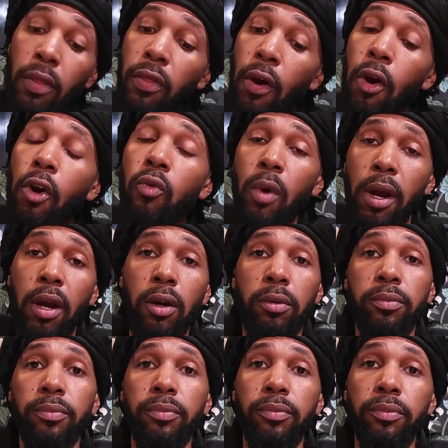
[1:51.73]
Third round.
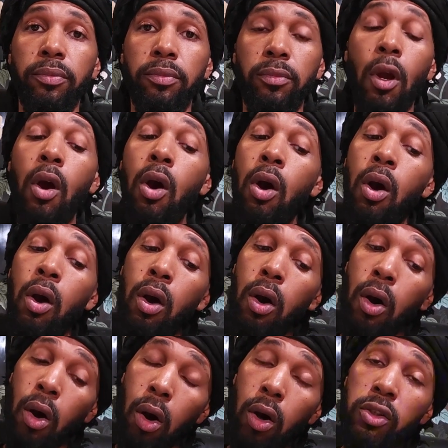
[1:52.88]

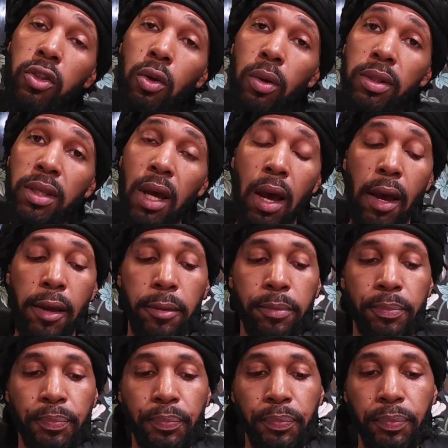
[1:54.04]
Also a tie.
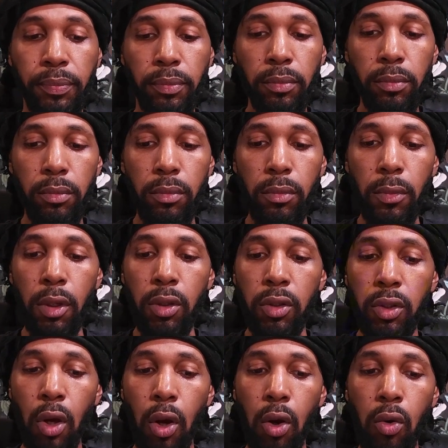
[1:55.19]

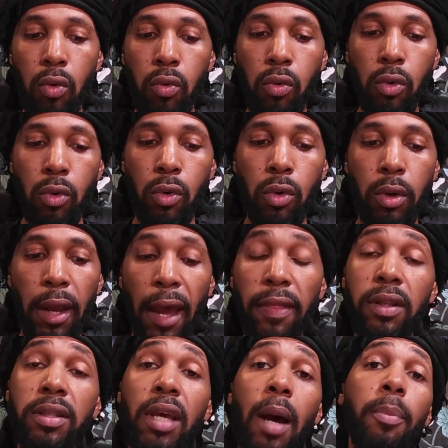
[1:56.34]
So at
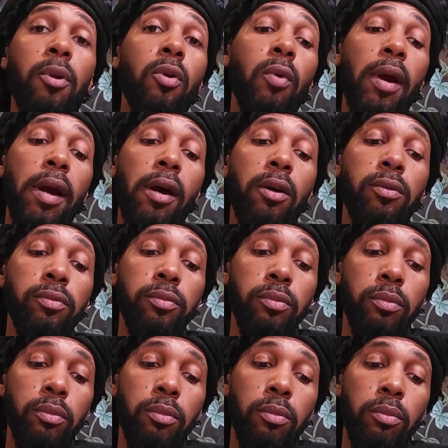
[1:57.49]
the top of the round,
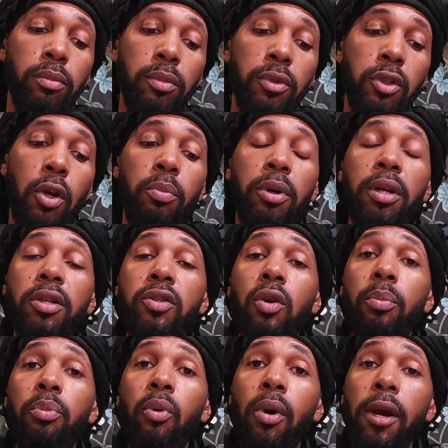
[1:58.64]
Sir Boogie's
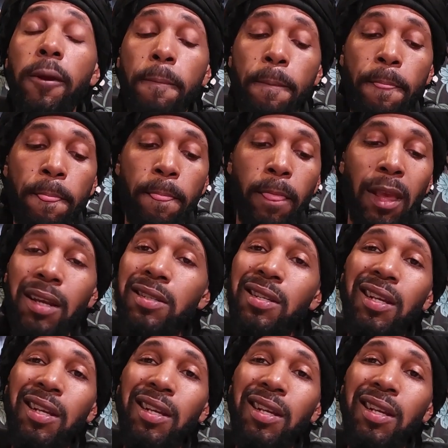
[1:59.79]
on point. He's